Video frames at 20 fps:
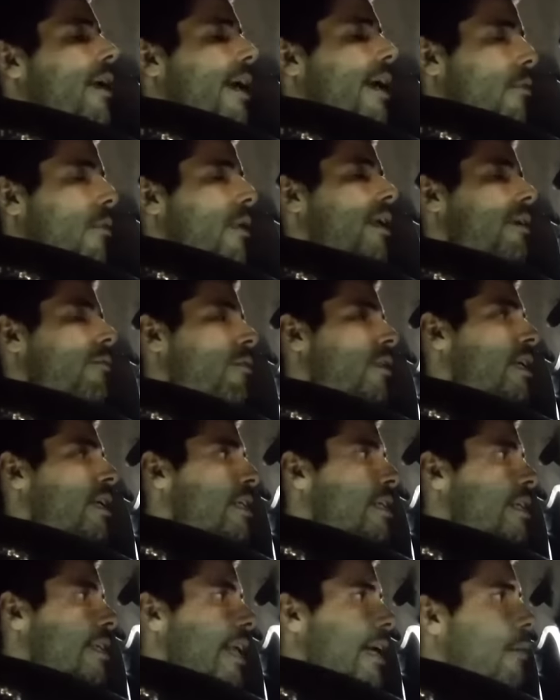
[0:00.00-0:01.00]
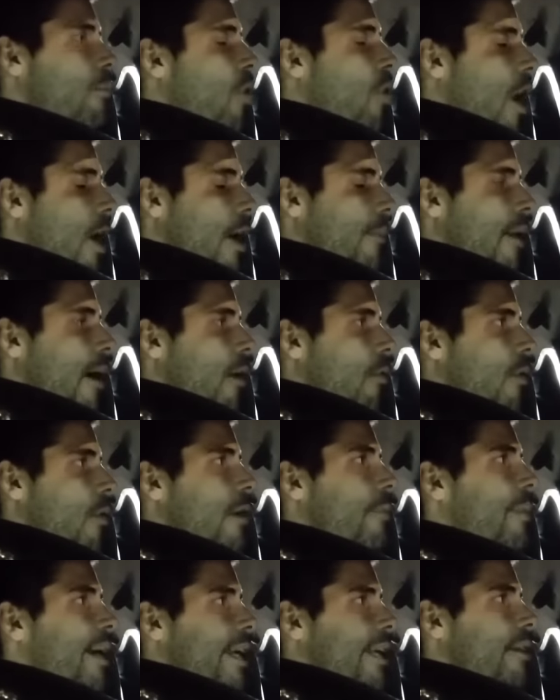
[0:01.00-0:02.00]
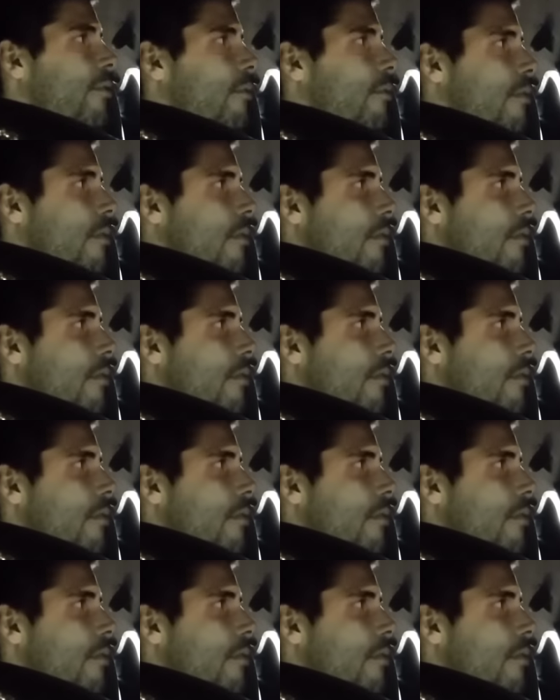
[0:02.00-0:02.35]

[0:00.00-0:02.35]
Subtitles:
okay, what is it that I'm wrong about? What am I getting?